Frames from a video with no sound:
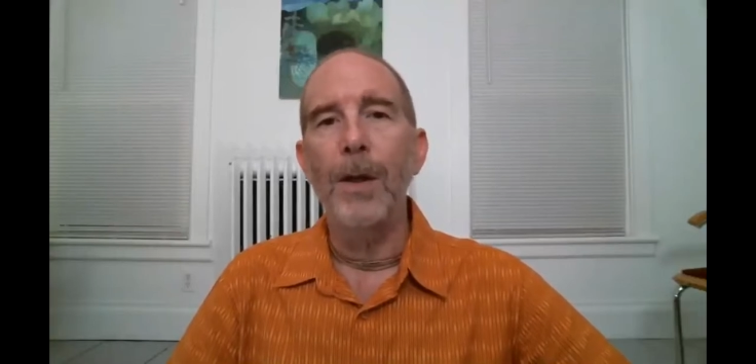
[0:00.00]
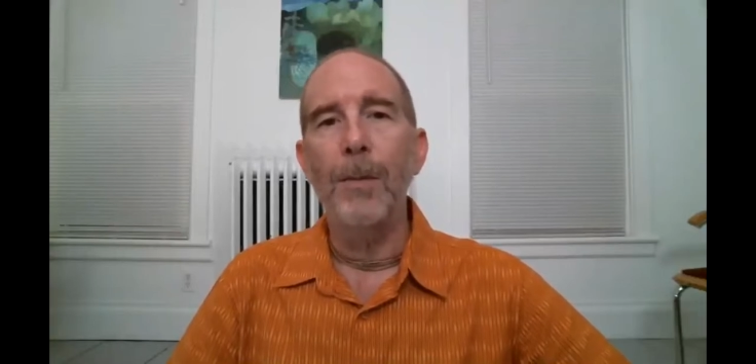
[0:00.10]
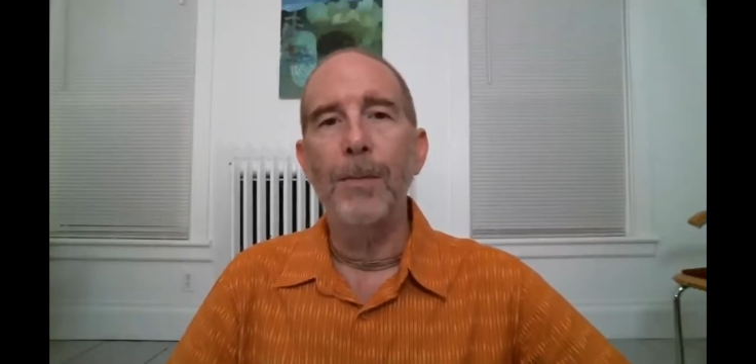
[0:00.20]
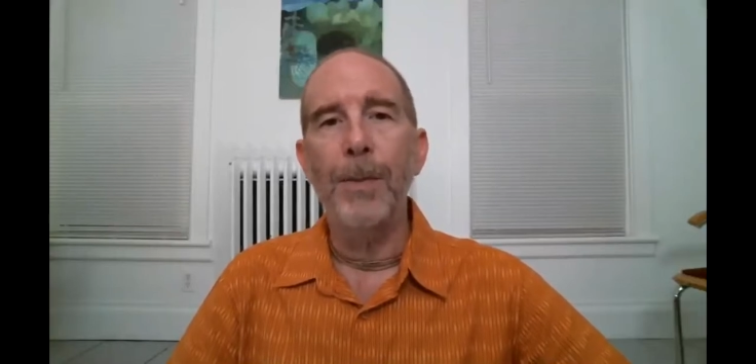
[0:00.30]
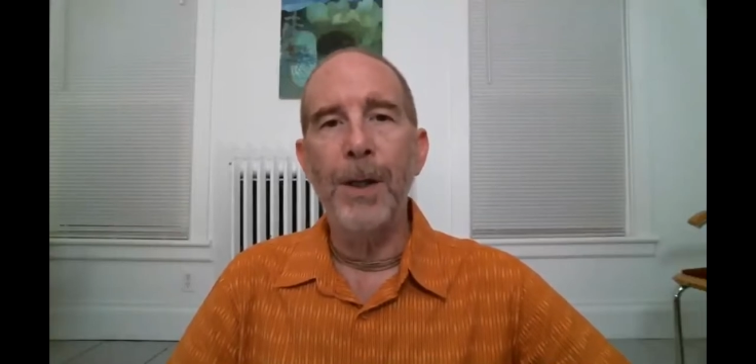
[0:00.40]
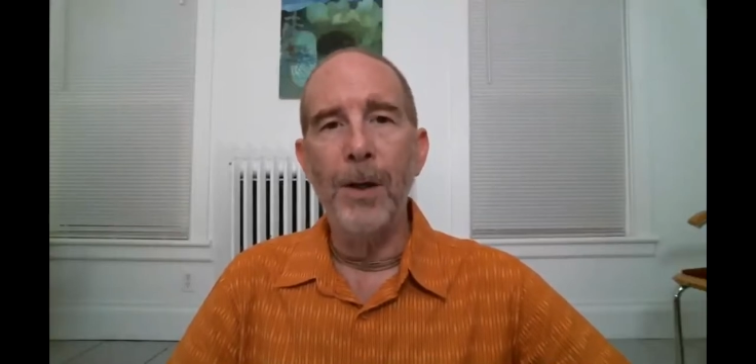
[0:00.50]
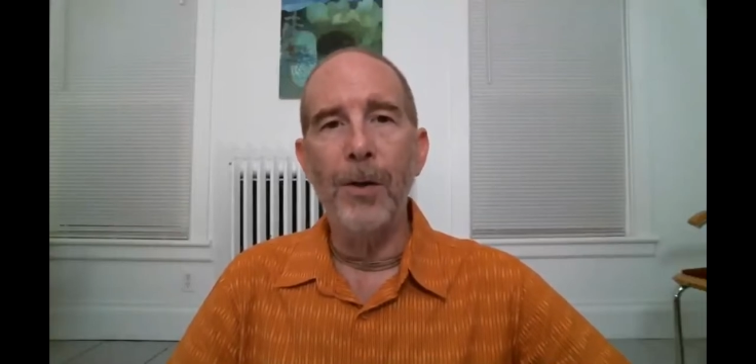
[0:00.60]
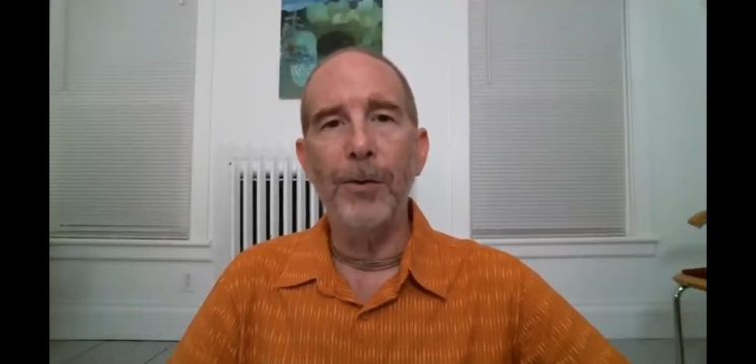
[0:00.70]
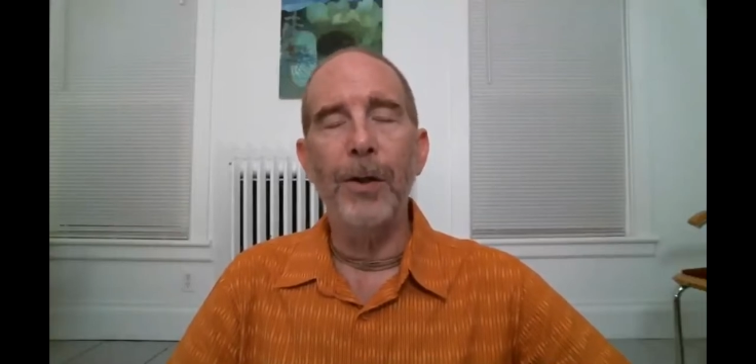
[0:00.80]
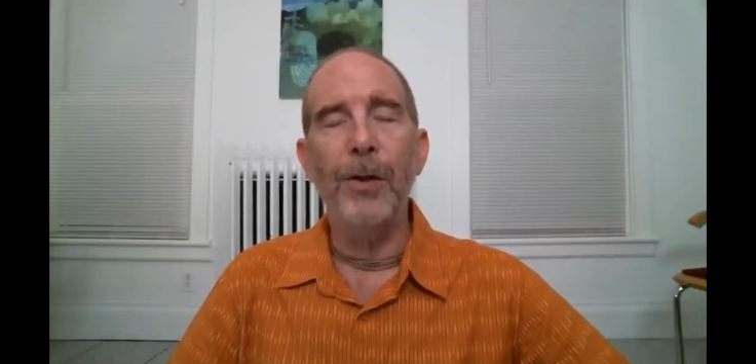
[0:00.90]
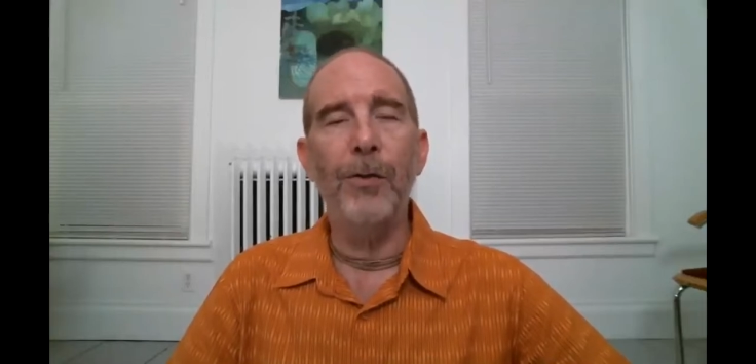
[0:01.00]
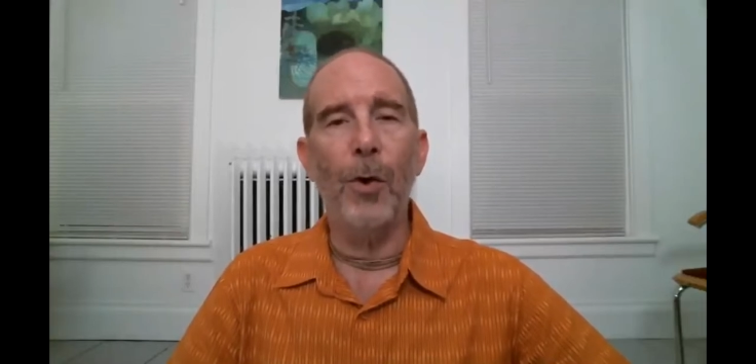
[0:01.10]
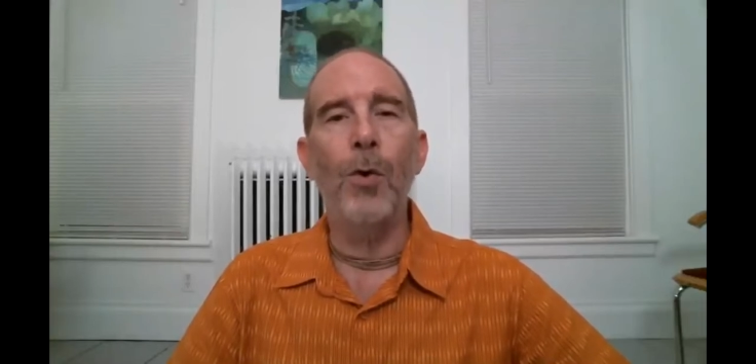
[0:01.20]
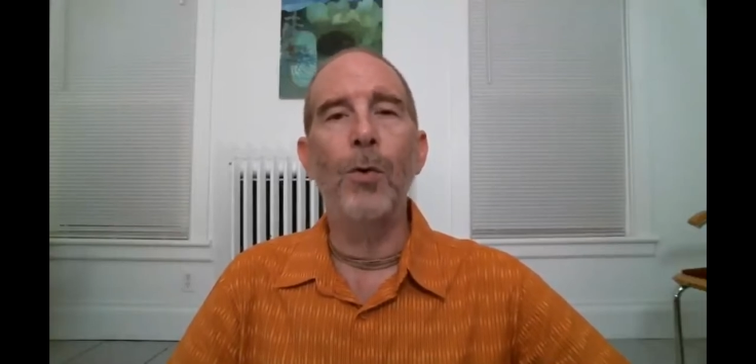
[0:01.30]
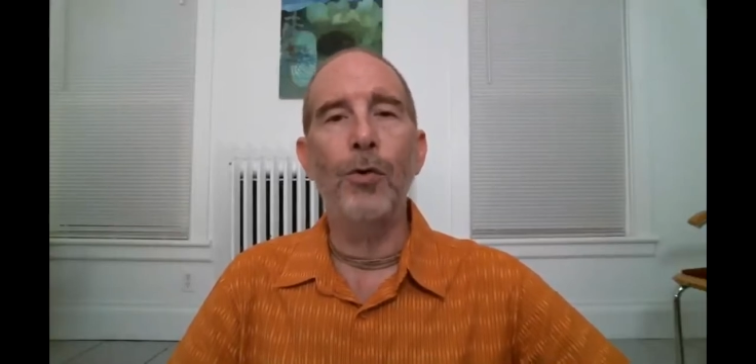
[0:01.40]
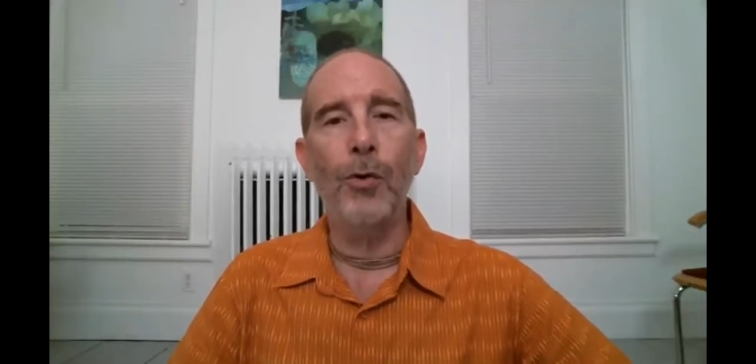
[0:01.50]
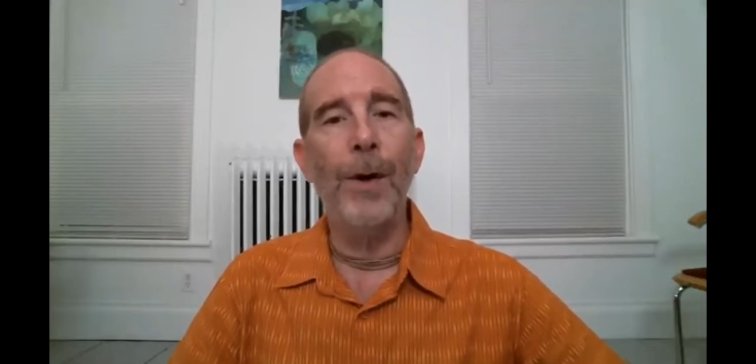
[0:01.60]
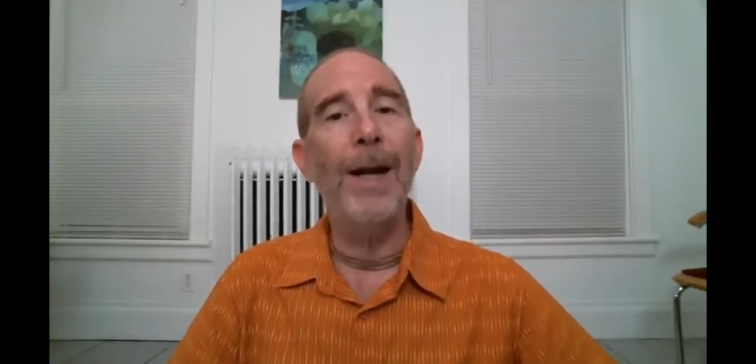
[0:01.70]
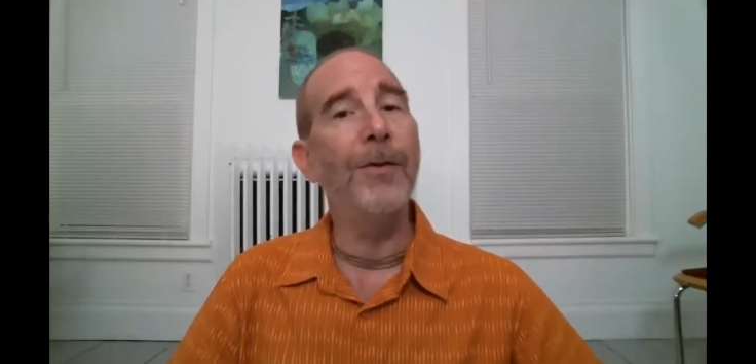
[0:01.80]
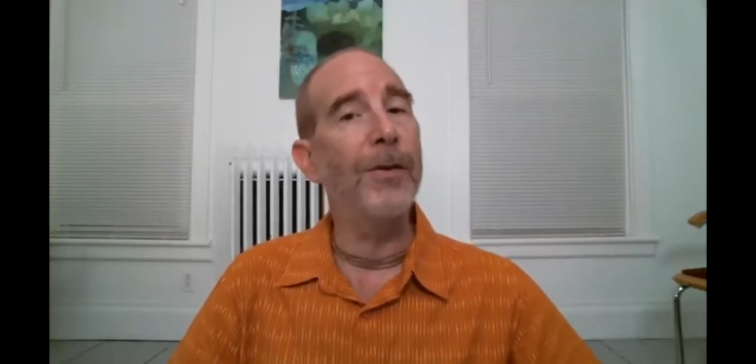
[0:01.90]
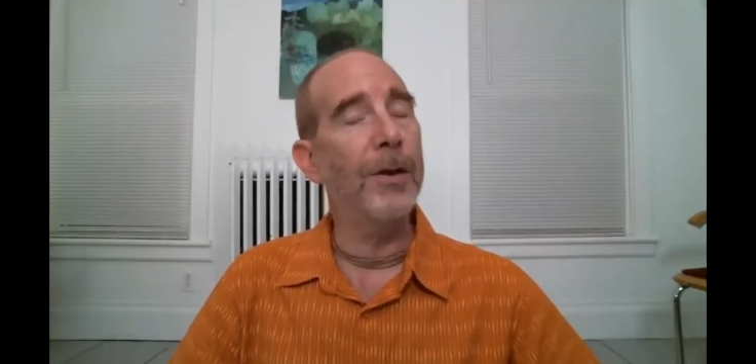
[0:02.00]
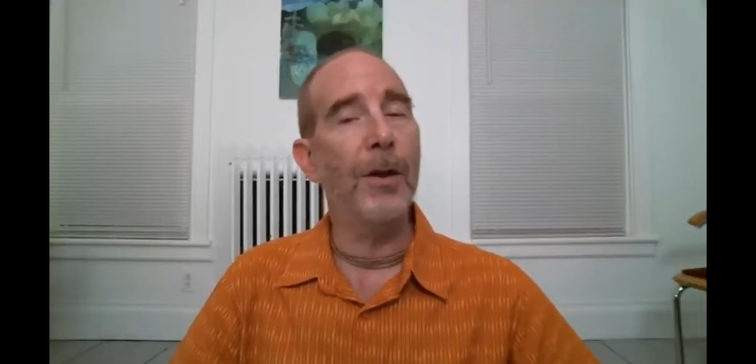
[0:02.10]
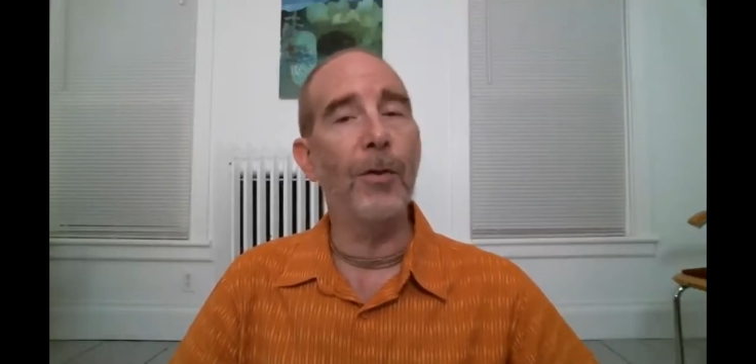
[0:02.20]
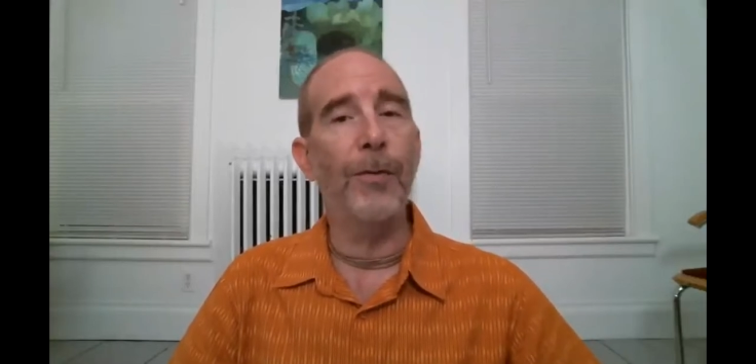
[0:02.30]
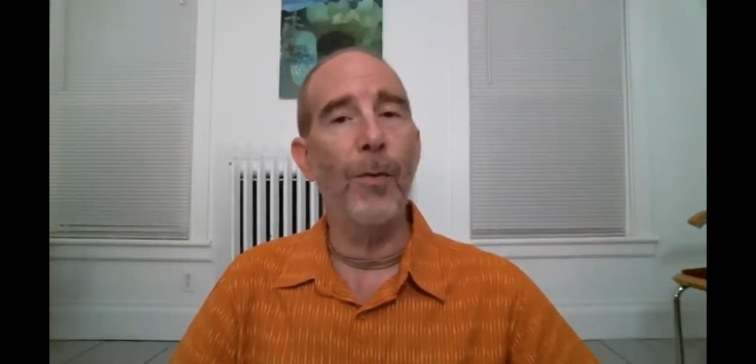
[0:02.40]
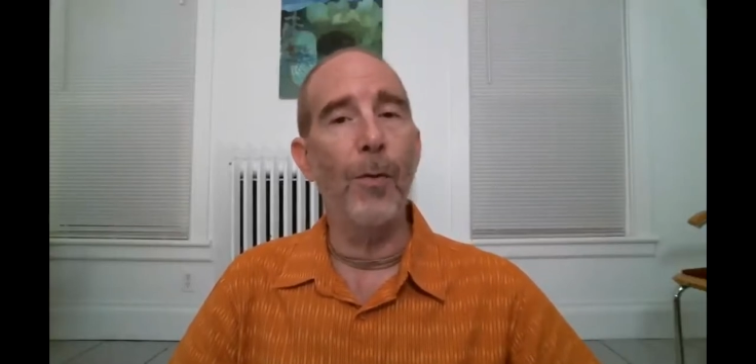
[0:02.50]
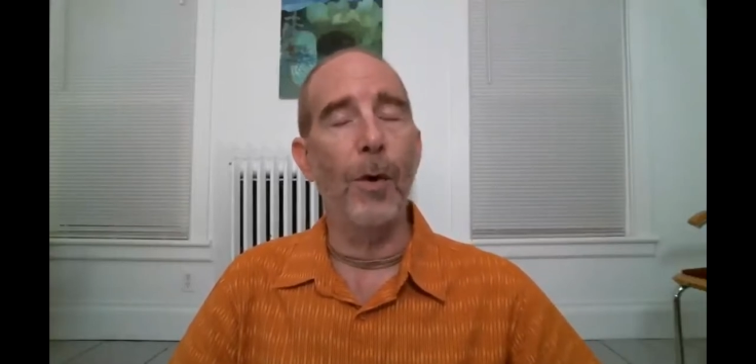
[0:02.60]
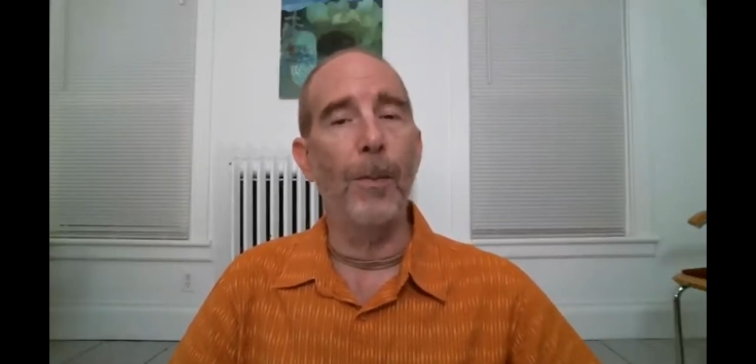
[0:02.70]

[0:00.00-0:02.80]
appears in his own transcendental form